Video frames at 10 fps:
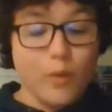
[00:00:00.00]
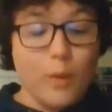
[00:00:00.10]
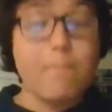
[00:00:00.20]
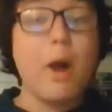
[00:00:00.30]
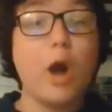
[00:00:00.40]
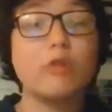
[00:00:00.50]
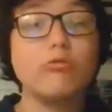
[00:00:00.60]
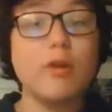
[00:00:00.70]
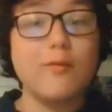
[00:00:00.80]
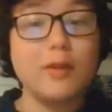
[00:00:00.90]
Mark
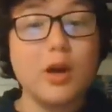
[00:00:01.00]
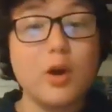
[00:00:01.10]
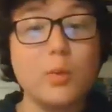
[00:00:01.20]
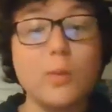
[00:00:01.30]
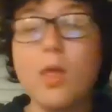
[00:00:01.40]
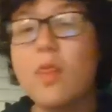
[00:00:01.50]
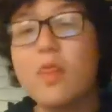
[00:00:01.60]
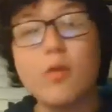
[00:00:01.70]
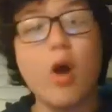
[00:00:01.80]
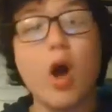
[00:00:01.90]
Ruffalo,
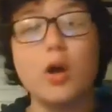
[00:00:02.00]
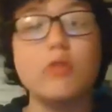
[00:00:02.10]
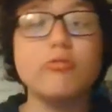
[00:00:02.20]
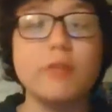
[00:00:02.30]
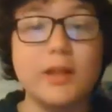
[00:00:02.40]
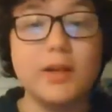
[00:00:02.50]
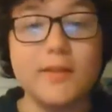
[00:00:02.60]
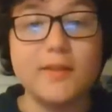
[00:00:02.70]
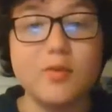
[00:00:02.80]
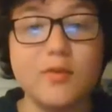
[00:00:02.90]
they're all really good in
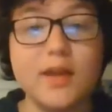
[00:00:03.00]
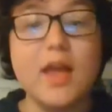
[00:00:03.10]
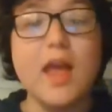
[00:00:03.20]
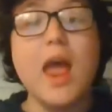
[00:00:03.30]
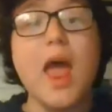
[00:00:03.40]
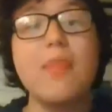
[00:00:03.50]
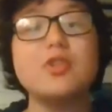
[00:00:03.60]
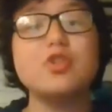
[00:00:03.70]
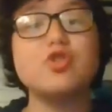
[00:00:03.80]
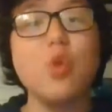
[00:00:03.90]
this movie. And the
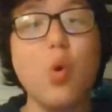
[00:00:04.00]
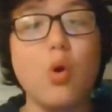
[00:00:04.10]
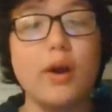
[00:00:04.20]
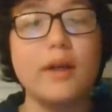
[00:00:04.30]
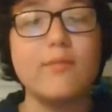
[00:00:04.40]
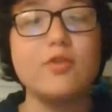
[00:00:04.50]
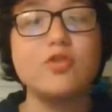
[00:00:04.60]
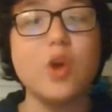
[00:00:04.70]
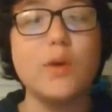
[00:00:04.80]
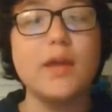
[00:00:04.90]
story of the
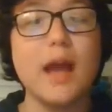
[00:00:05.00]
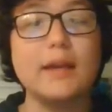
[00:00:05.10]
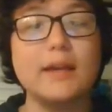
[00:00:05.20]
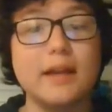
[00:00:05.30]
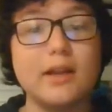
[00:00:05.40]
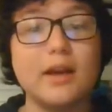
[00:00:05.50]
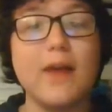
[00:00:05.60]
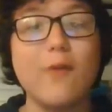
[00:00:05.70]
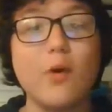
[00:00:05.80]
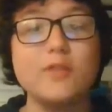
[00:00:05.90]
Zodiac Killer,
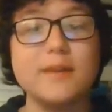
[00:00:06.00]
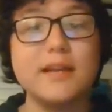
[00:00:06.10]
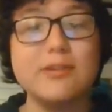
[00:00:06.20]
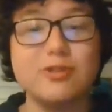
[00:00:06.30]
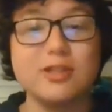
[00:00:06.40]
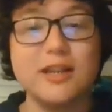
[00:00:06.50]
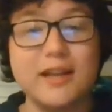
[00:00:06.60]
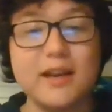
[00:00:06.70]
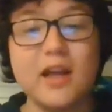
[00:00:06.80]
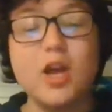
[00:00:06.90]
I've always been interested
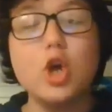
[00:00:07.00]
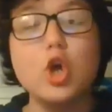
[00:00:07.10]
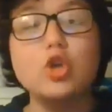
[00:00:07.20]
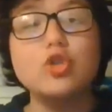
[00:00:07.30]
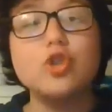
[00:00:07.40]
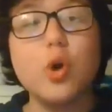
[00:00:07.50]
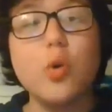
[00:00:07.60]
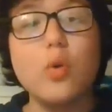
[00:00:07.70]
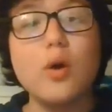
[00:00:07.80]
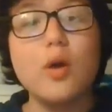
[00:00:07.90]
in,
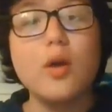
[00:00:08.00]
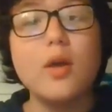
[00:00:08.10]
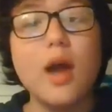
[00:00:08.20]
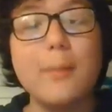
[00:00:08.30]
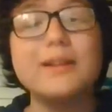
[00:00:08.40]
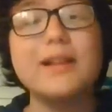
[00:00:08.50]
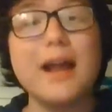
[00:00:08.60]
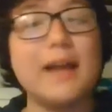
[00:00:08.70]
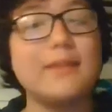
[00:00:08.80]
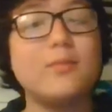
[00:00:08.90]
so I'm
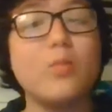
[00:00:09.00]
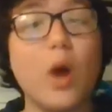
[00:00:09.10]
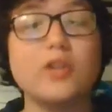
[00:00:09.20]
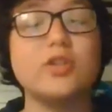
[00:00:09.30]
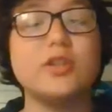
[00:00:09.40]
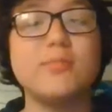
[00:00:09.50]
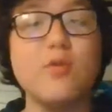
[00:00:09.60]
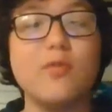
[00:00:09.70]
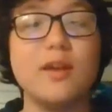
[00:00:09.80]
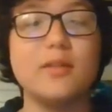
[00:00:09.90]
glad I watched this
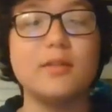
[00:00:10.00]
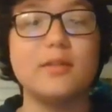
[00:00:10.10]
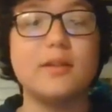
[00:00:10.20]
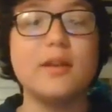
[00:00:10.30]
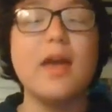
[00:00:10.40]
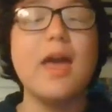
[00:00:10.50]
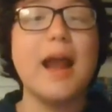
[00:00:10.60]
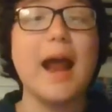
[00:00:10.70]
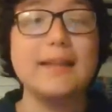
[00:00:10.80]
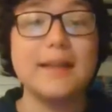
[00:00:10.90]
movie.
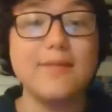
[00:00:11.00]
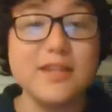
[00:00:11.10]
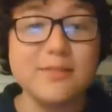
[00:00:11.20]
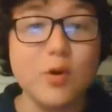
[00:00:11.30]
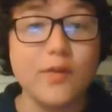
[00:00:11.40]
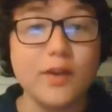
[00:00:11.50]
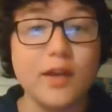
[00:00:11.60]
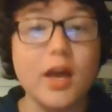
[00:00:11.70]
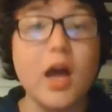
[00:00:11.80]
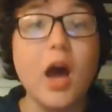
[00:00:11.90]
And I'd give this
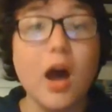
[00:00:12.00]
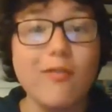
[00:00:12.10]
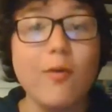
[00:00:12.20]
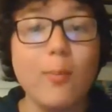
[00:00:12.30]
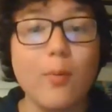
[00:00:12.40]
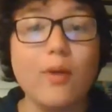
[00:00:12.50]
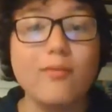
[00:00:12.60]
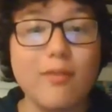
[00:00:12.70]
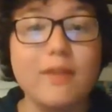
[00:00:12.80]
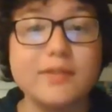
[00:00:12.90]
movie a
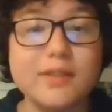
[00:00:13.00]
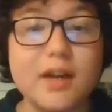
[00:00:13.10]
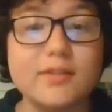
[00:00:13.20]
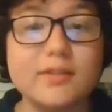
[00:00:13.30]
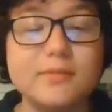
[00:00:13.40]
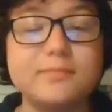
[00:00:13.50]
4.5 stars.